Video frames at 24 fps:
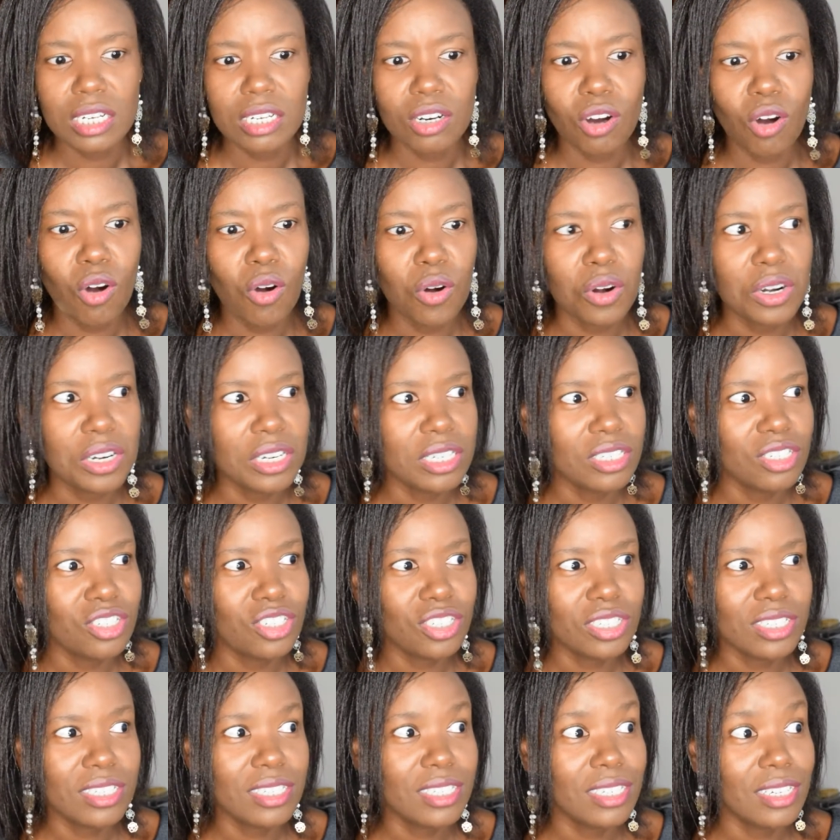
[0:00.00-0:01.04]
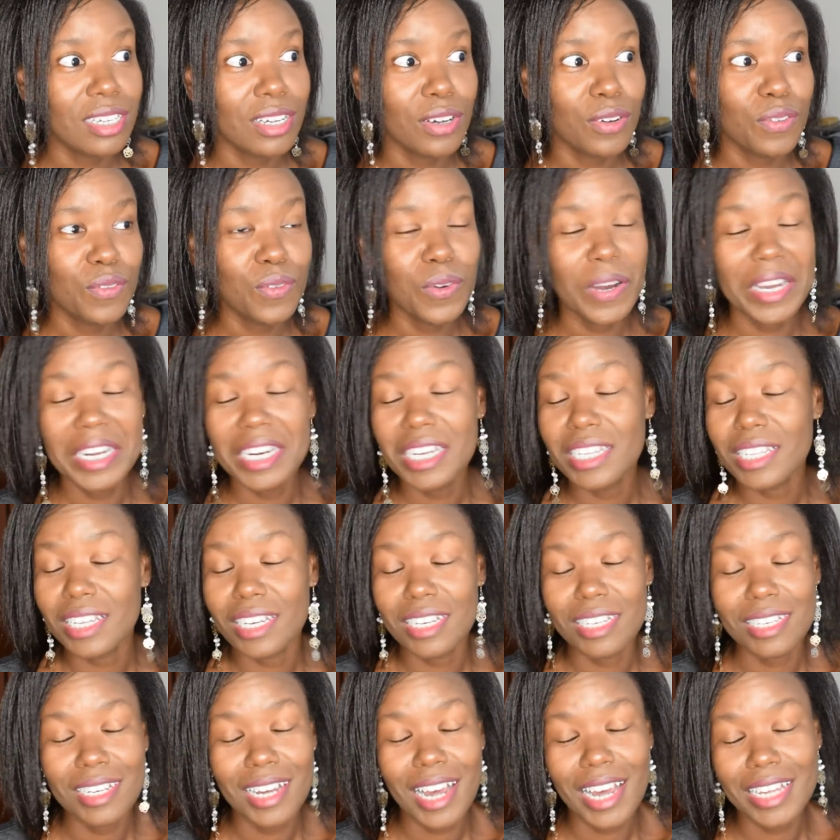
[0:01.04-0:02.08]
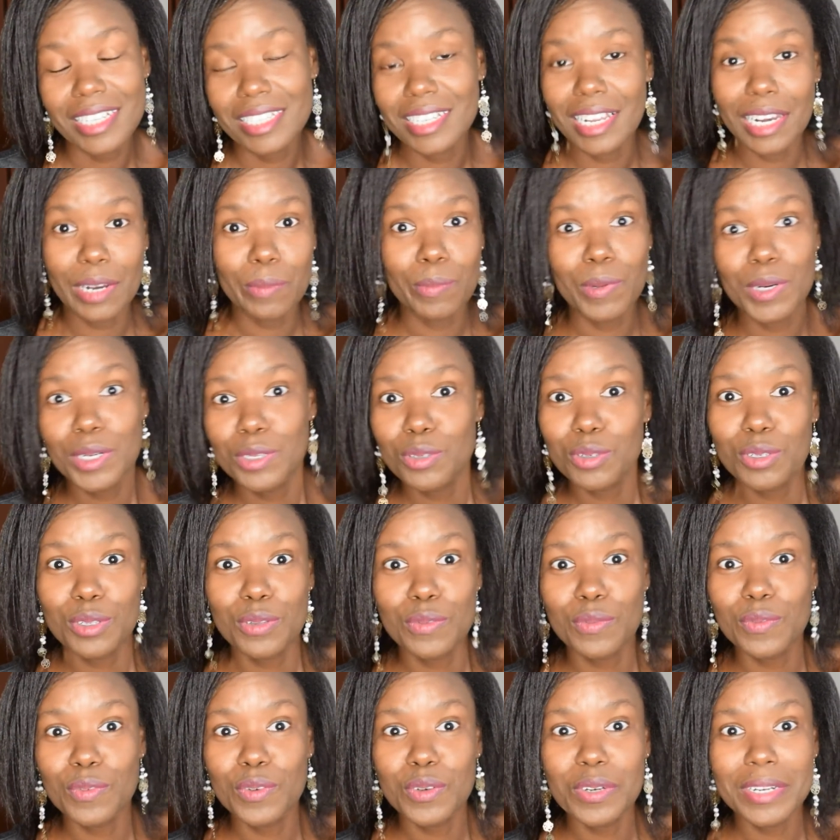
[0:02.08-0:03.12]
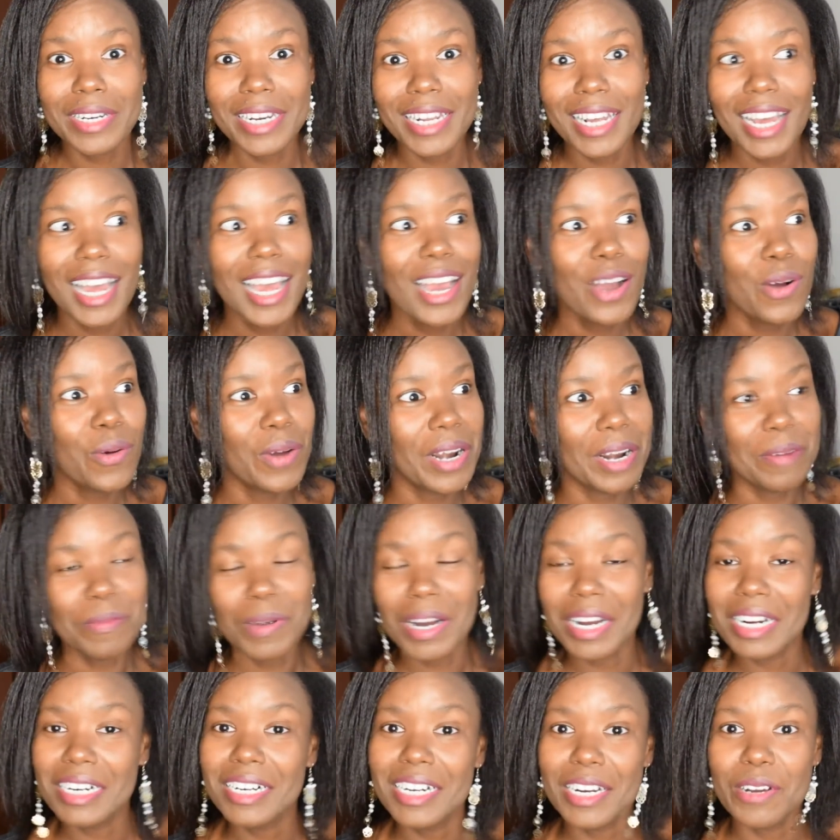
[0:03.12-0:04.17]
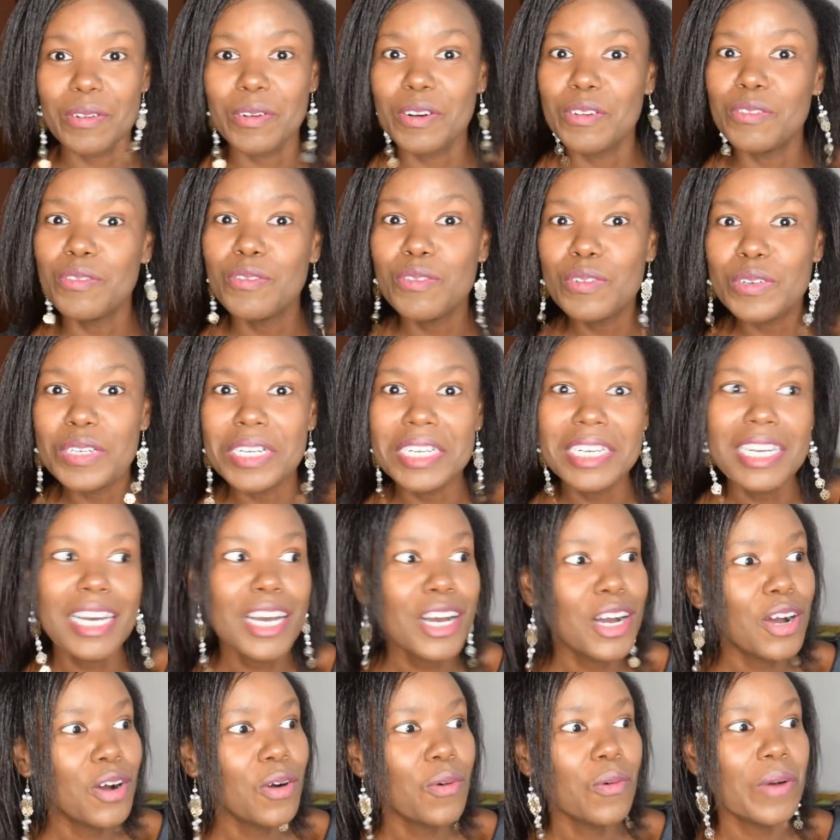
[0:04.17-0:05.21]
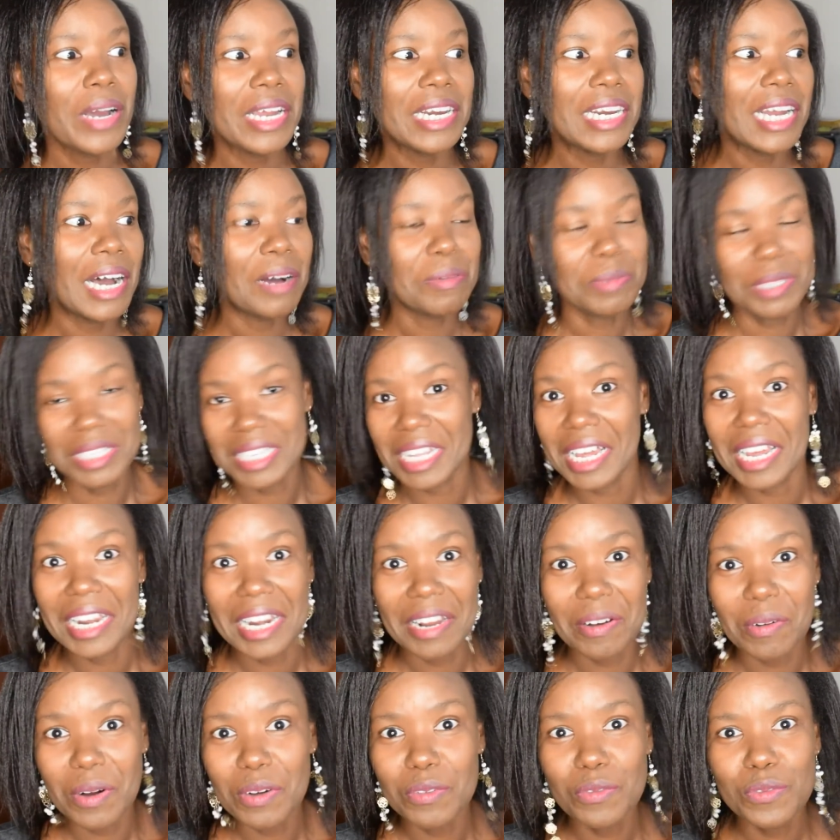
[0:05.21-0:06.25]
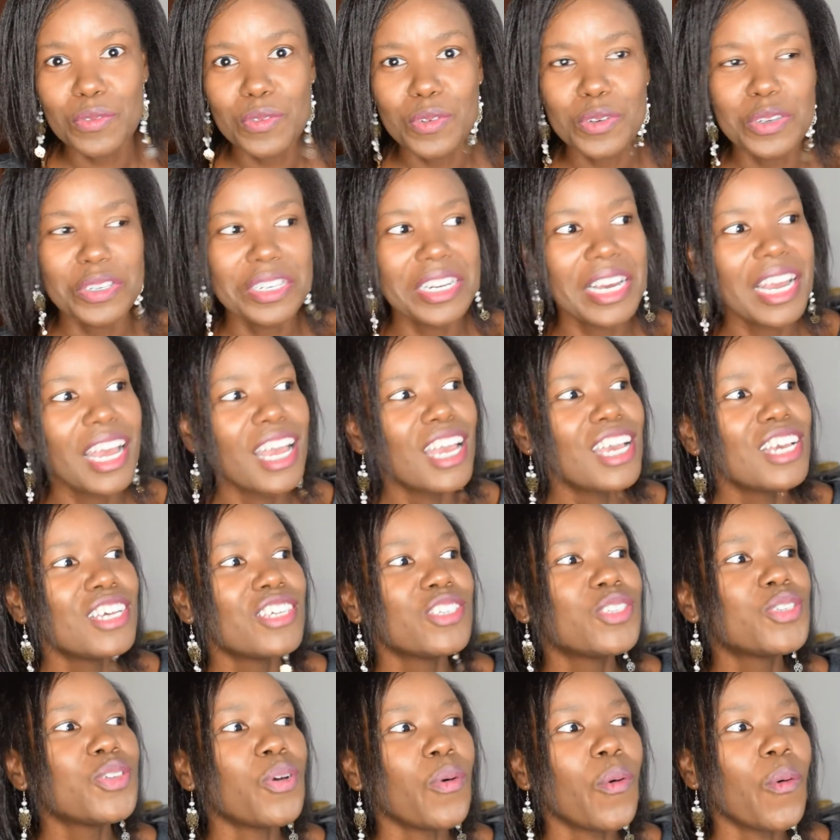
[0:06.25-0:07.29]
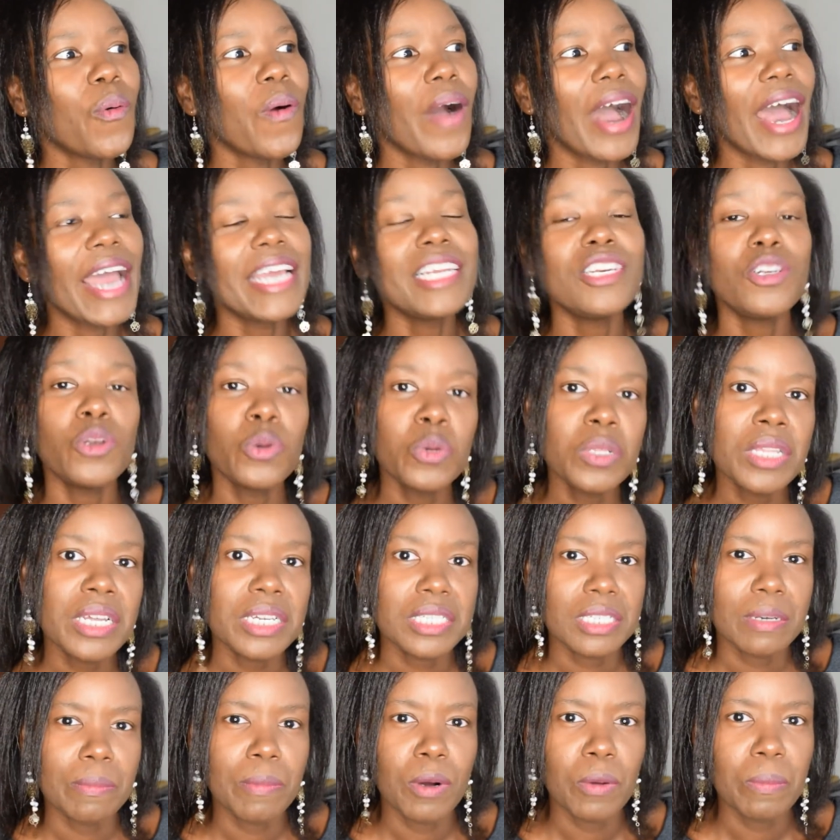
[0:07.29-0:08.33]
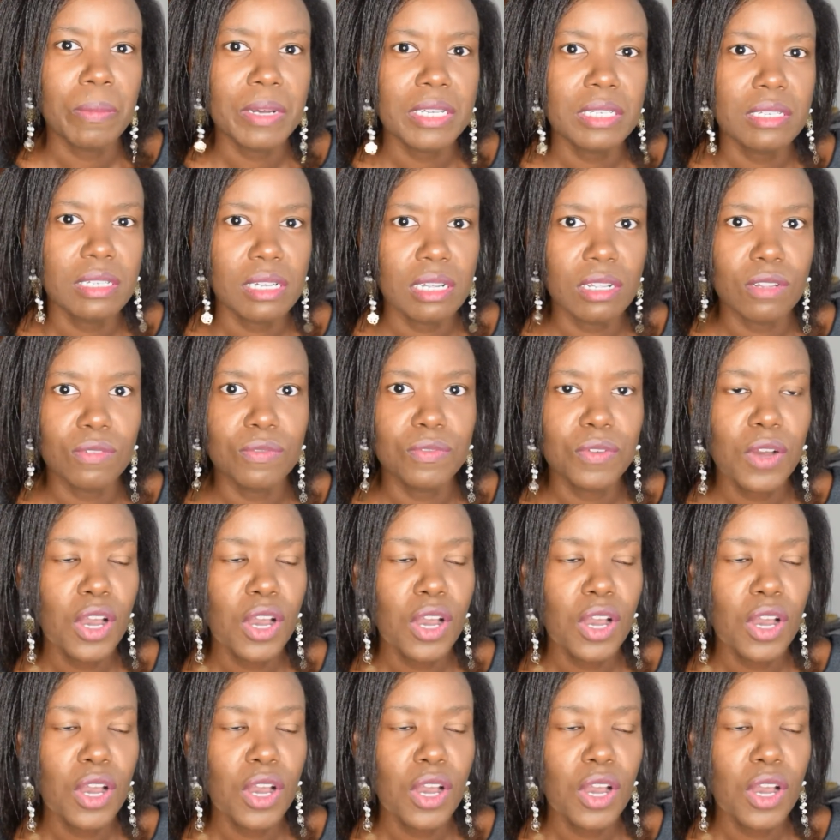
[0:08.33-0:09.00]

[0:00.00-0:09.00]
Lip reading: or just for anything. I celebrate with food. When I'm angry, I want food. When I'm sad, I want food. So I know that about myself.